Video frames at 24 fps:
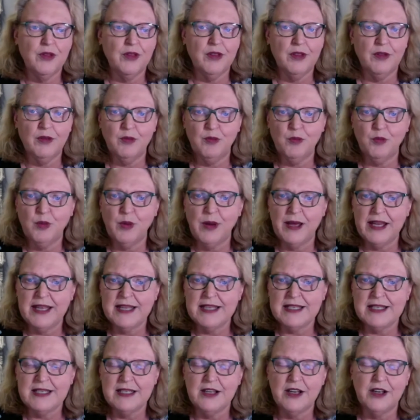
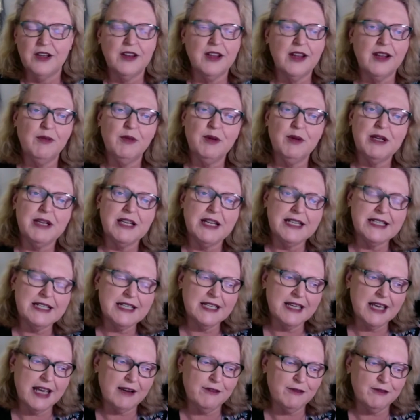would need to
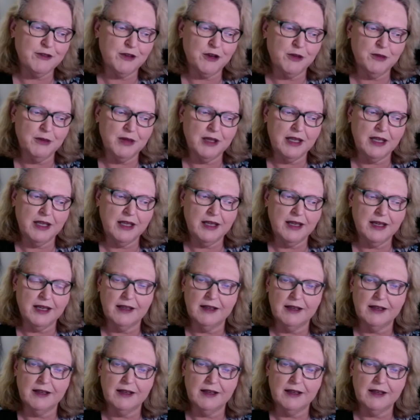get from the